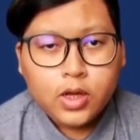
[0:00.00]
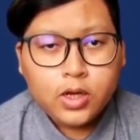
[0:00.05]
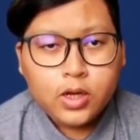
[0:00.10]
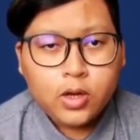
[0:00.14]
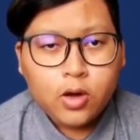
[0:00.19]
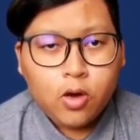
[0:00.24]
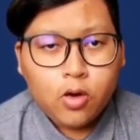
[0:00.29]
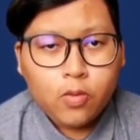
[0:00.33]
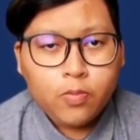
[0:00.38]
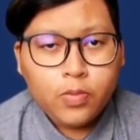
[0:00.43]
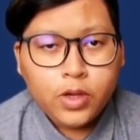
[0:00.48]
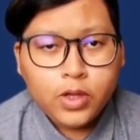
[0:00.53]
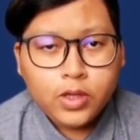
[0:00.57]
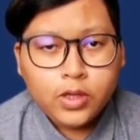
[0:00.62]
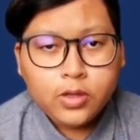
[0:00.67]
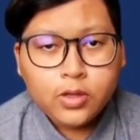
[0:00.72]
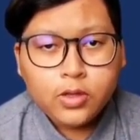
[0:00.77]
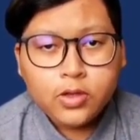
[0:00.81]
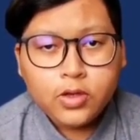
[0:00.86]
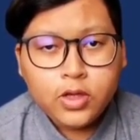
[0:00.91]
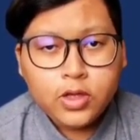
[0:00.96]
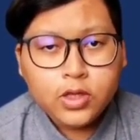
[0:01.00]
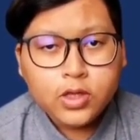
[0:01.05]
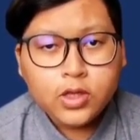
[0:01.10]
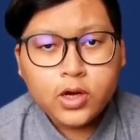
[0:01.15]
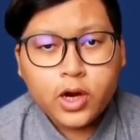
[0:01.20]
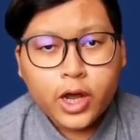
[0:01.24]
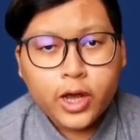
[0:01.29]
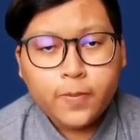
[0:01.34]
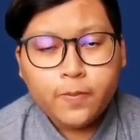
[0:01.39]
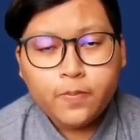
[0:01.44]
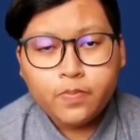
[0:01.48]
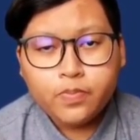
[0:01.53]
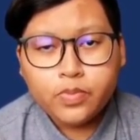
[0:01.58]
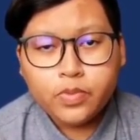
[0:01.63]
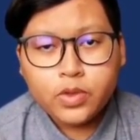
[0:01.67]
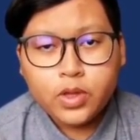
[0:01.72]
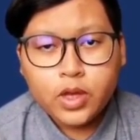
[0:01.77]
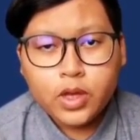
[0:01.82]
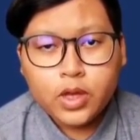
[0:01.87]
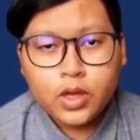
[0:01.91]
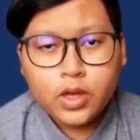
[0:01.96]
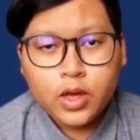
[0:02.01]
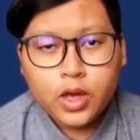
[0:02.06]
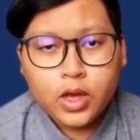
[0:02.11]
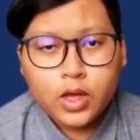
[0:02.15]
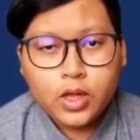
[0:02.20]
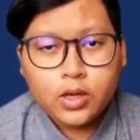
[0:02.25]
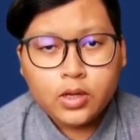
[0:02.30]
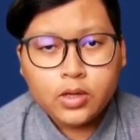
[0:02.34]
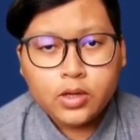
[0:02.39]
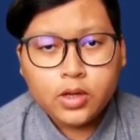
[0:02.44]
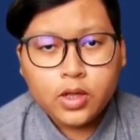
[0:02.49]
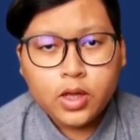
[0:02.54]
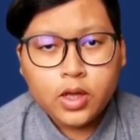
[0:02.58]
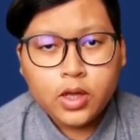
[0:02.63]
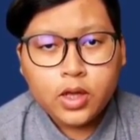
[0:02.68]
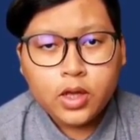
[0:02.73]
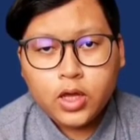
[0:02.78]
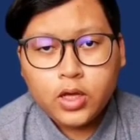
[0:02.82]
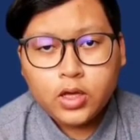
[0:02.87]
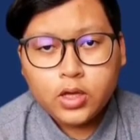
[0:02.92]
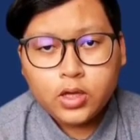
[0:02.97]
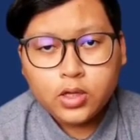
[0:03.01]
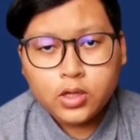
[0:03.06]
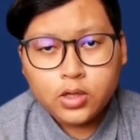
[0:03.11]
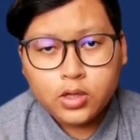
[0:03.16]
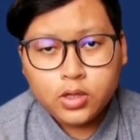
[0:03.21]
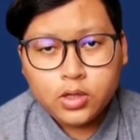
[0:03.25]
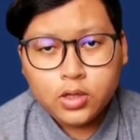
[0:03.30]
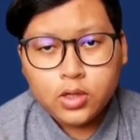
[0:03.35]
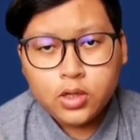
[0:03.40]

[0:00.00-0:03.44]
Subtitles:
The oblique describe an angle